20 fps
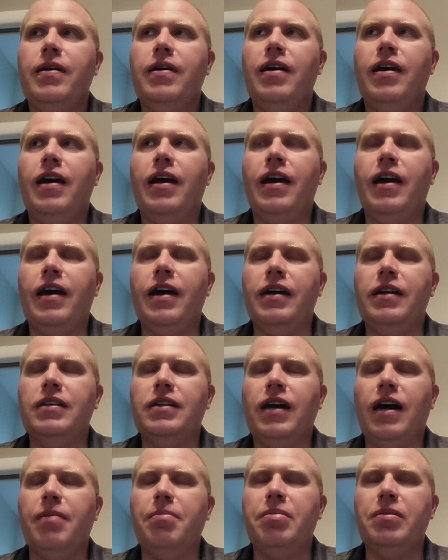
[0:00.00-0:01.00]
and
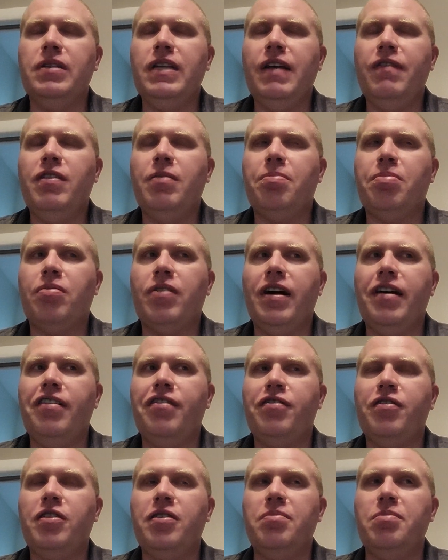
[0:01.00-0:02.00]
I believe the price
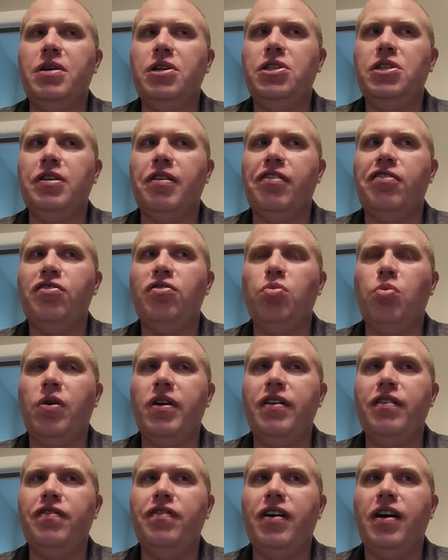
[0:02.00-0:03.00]
for admission is
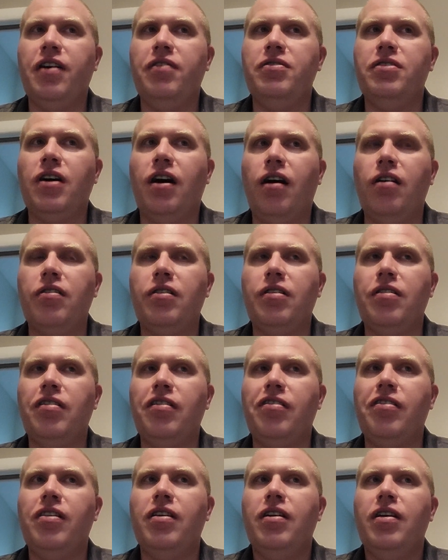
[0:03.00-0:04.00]

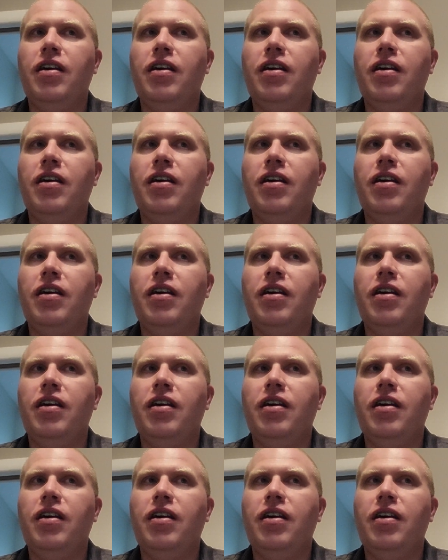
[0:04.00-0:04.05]
$25.